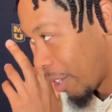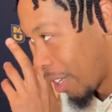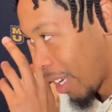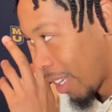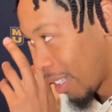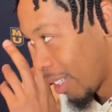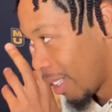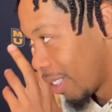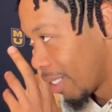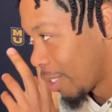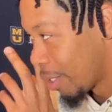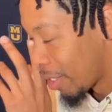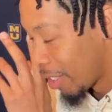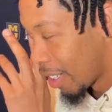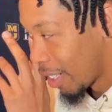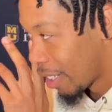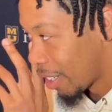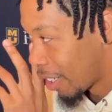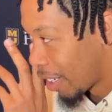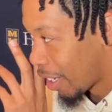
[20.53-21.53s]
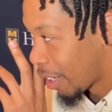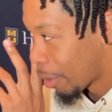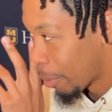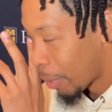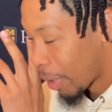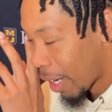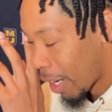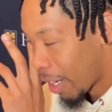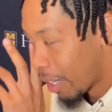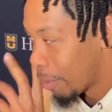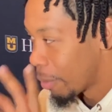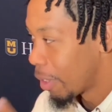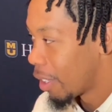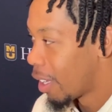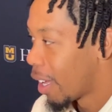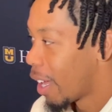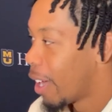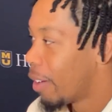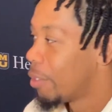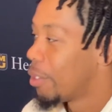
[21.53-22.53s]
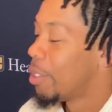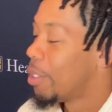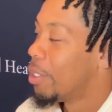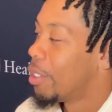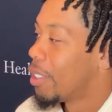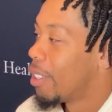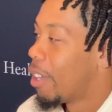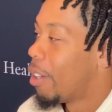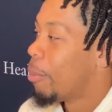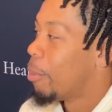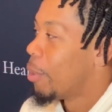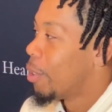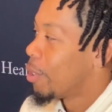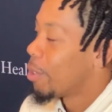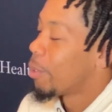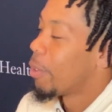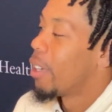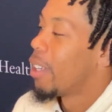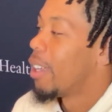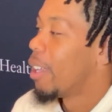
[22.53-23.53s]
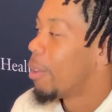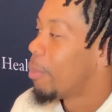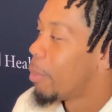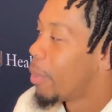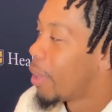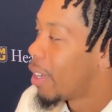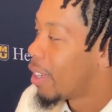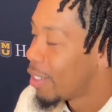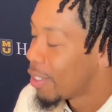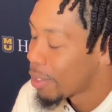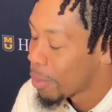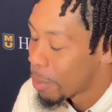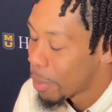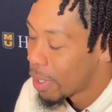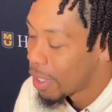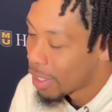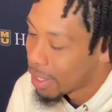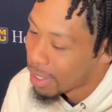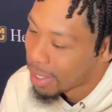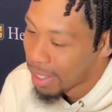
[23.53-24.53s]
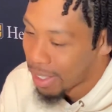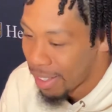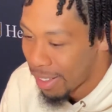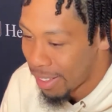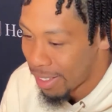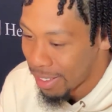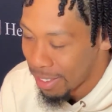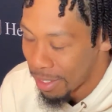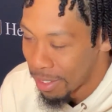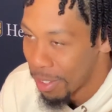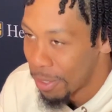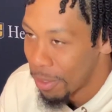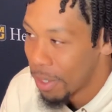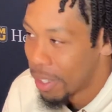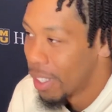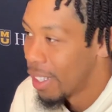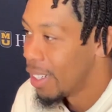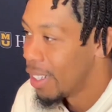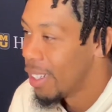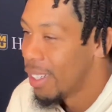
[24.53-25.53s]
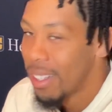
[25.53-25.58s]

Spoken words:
kicked it into another gear, but I didn't really have to because I almost ran out of bounds. But, you know, we did.